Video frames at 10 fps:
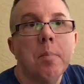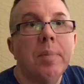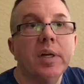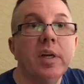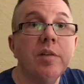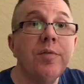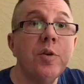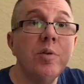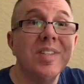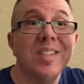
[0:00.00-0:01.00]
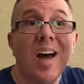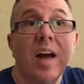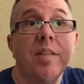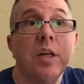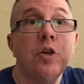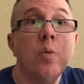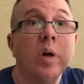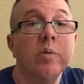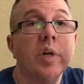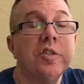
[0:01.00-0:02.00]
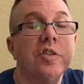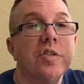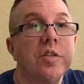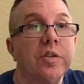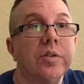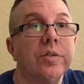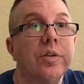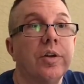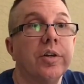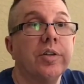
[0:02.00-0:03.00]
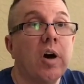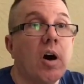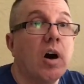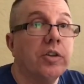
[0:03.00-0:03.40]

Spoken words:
But if you decide that you want to register their dog,